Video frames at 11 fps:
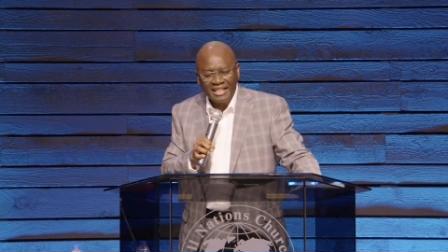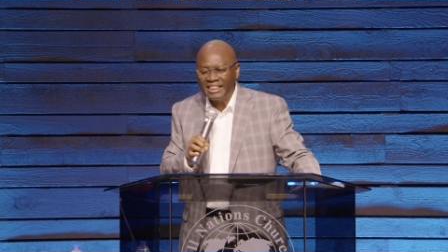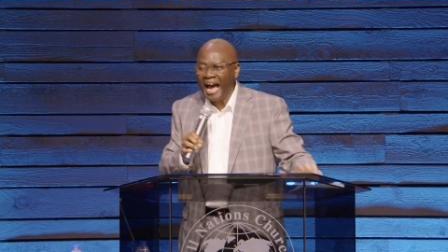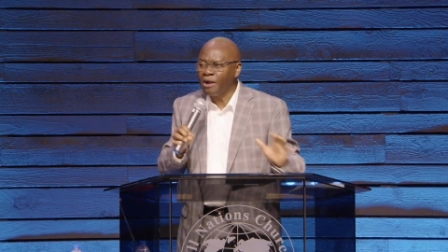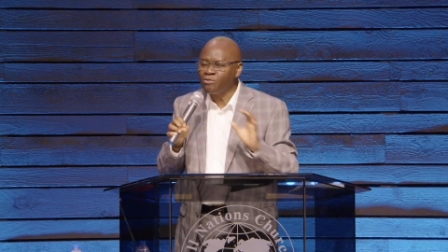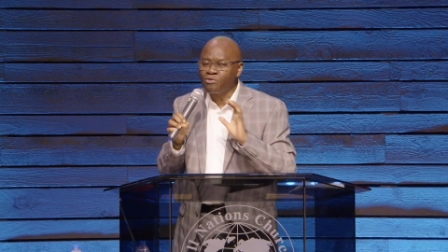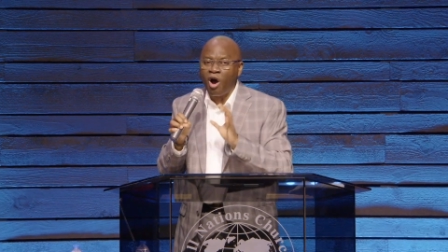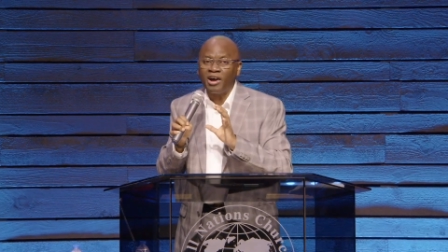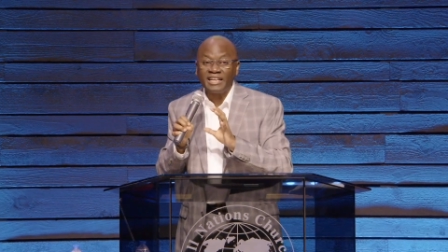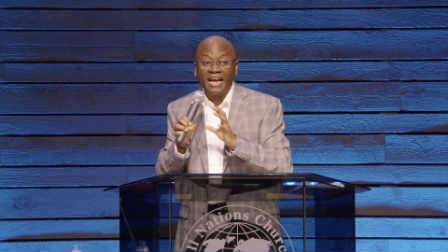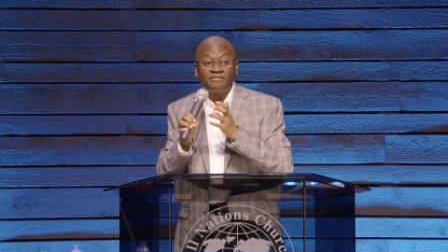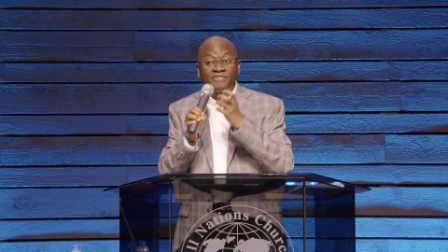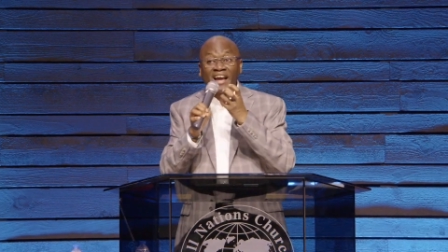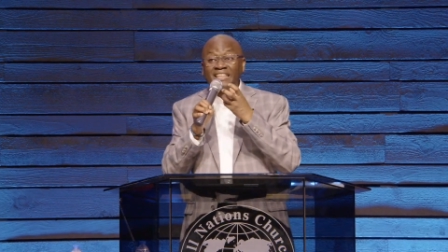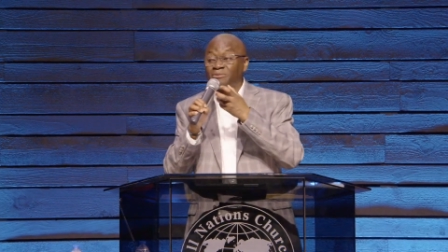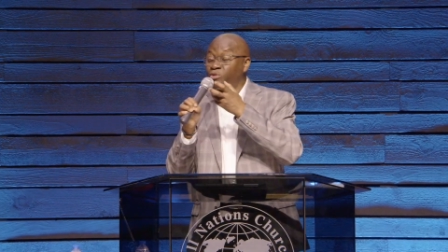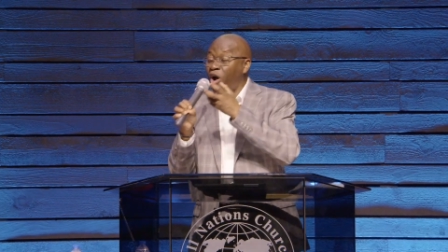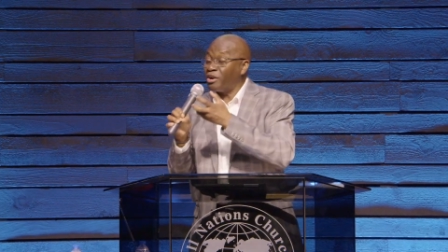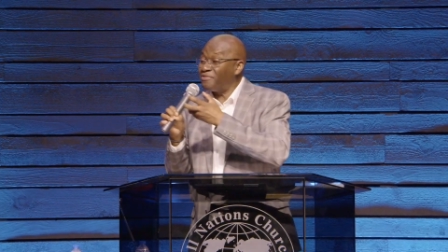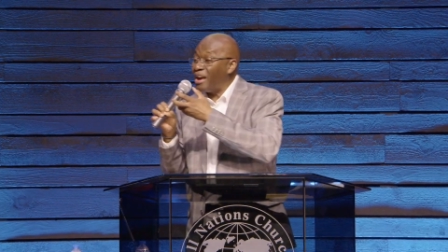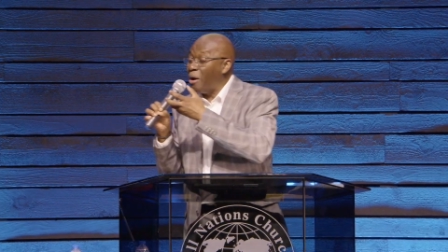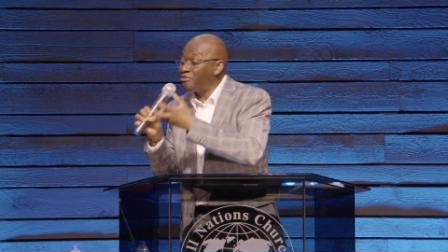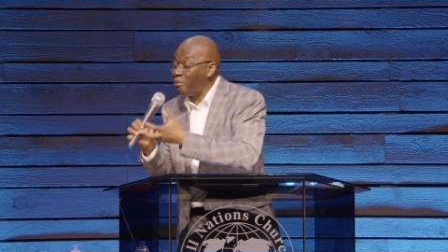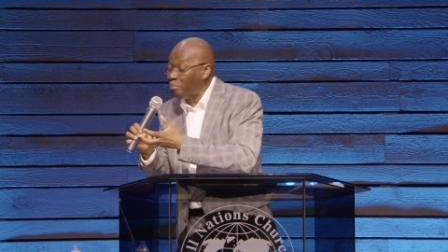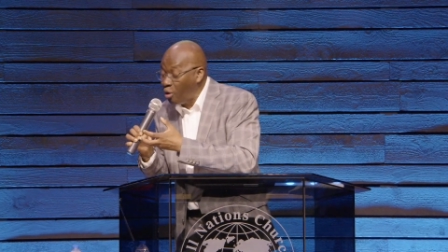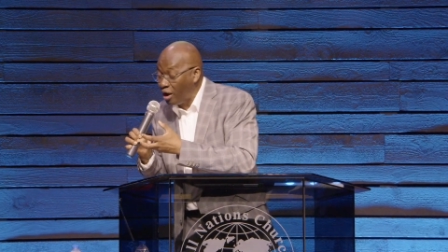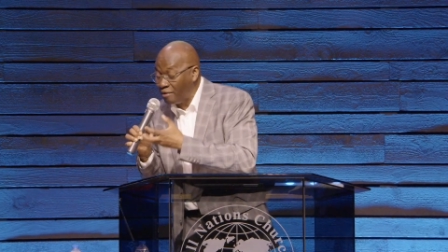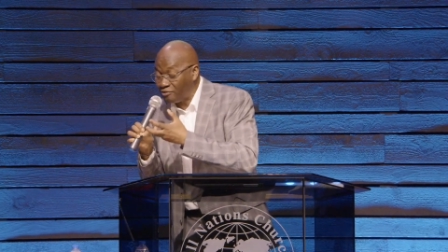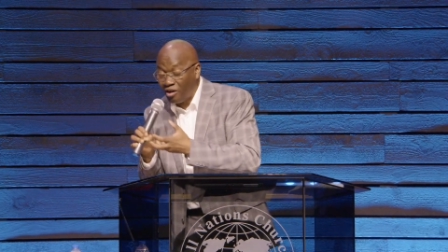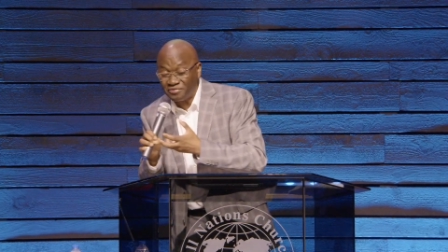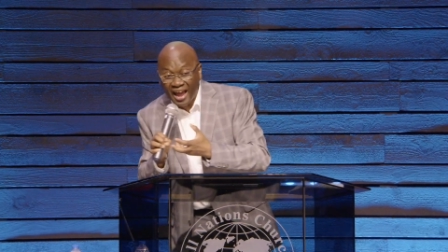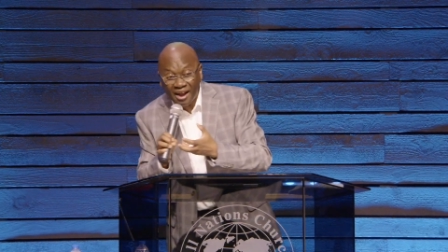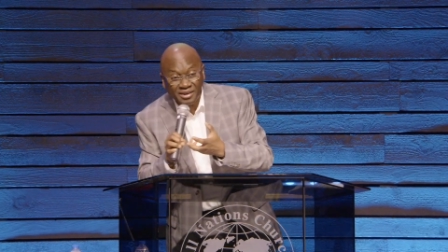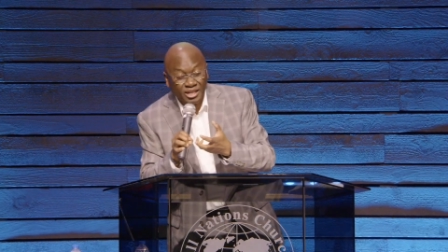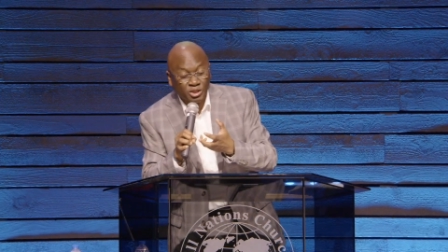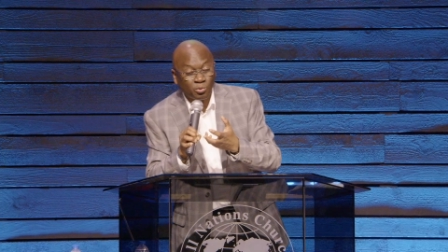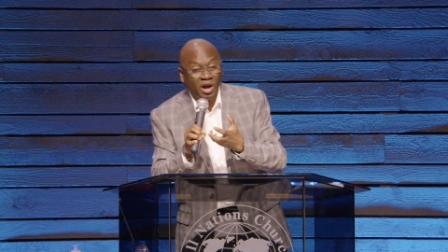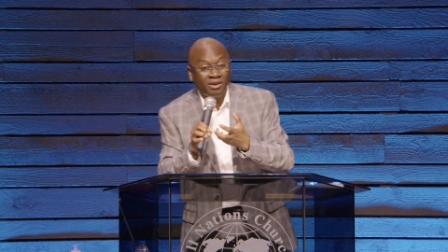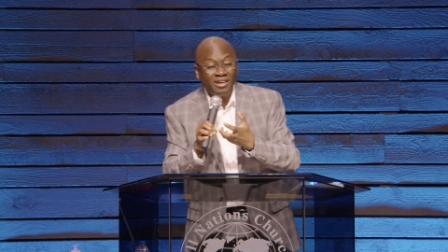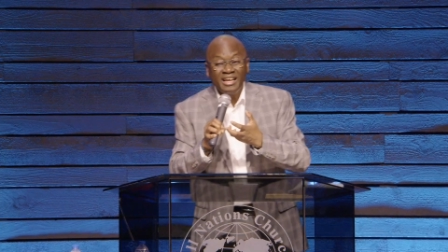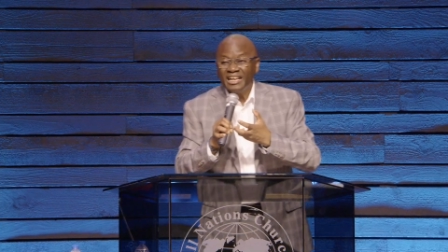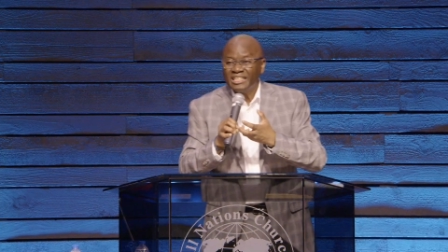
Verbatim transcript: That rod, and in fact, the rod of, of, of Aaron as well,